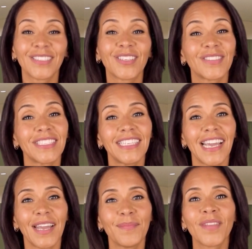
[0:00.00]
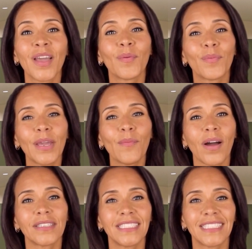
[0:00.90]
So today, we
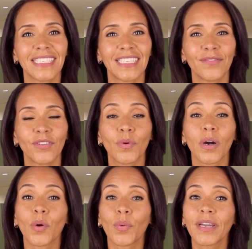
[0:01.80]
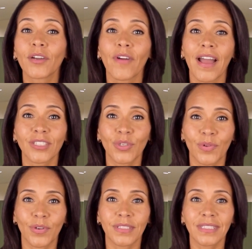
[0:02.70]
wanted to give you a quick crash
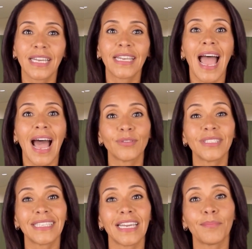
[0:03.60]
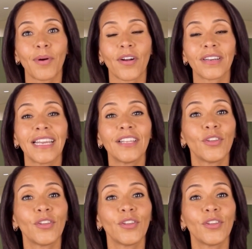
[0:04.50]
course in how to take part in